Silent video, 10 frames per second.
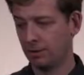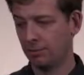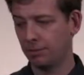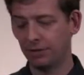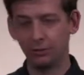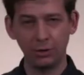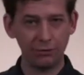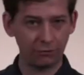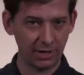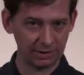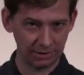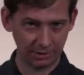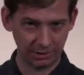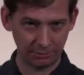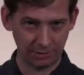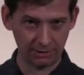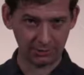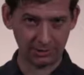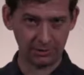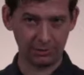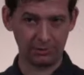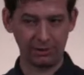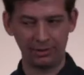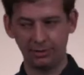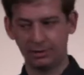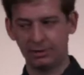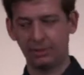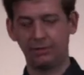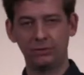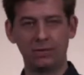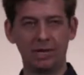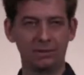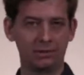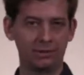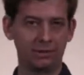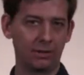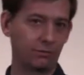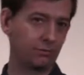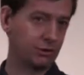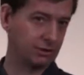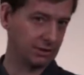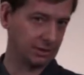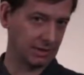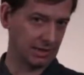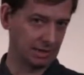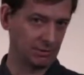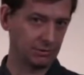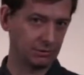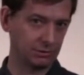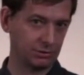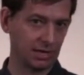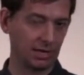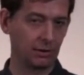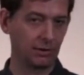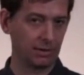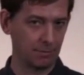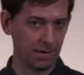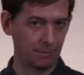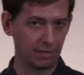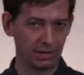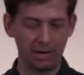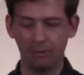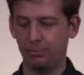But if you don't find something in the browse category, if you type in another version of that name in the search category, that might bring it up.